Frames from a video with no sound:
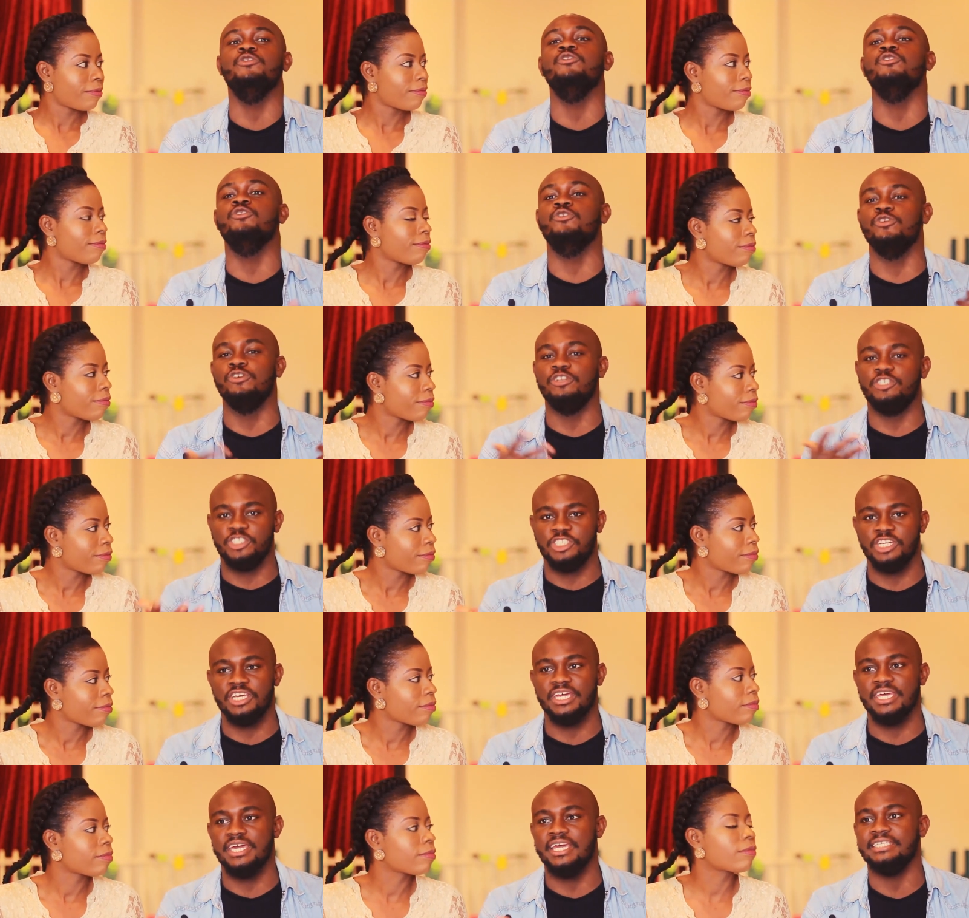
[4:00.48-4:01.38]
Speaker 1: know, good
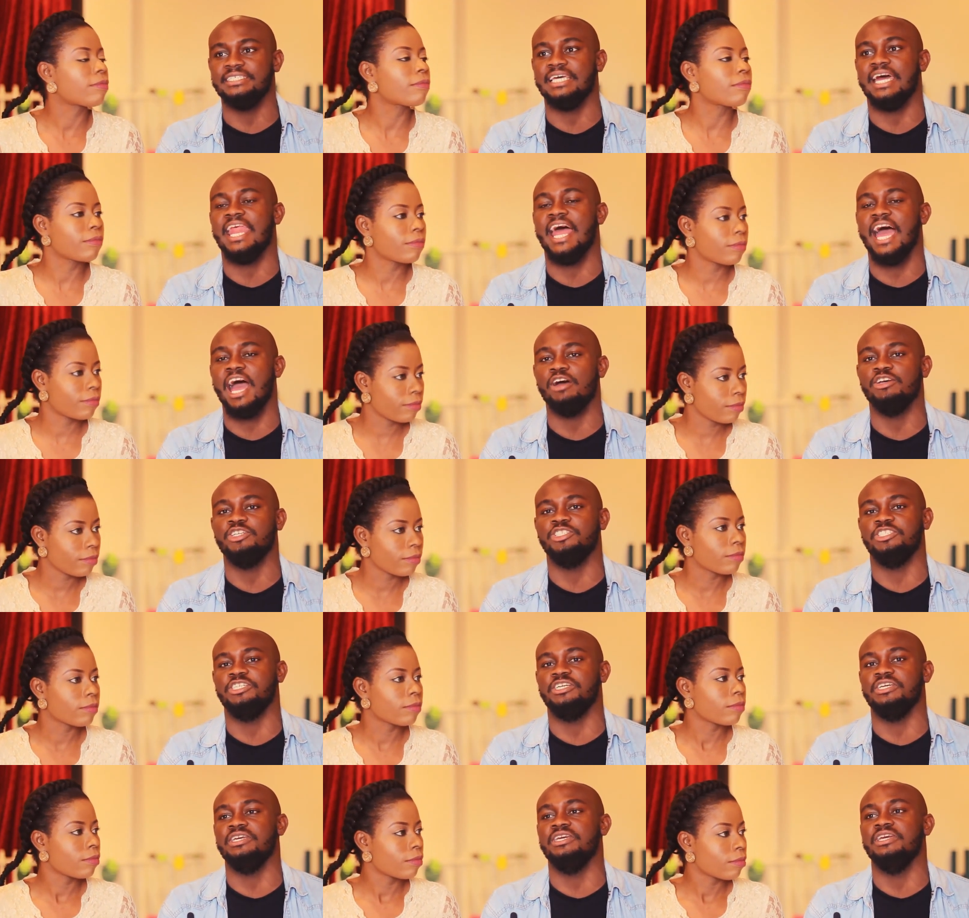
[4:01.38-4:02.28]
she is and how
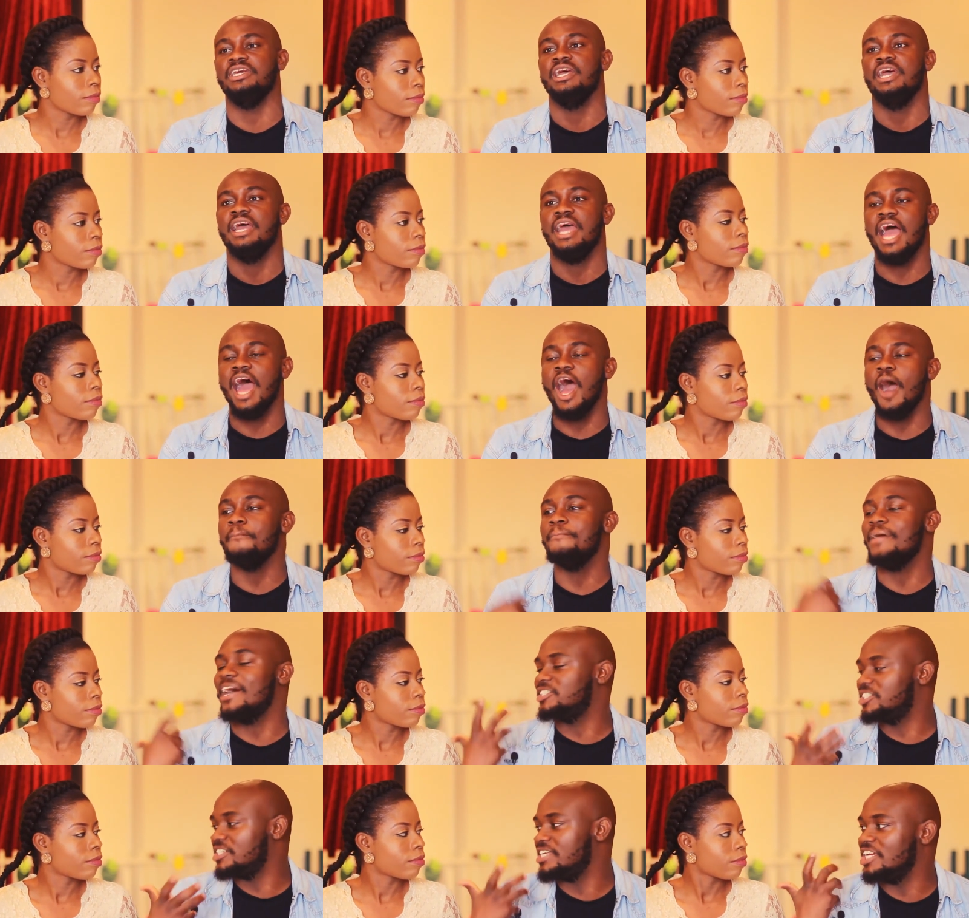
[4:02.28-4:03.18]

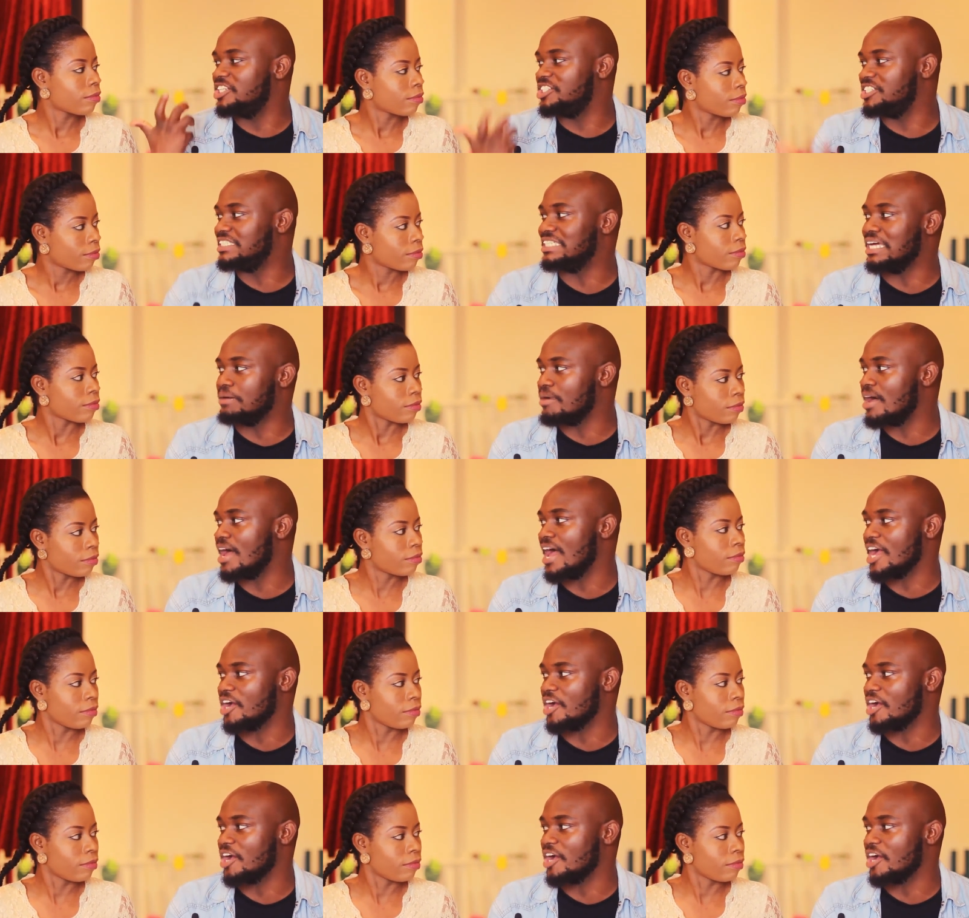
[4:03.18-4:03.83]
passionate she is about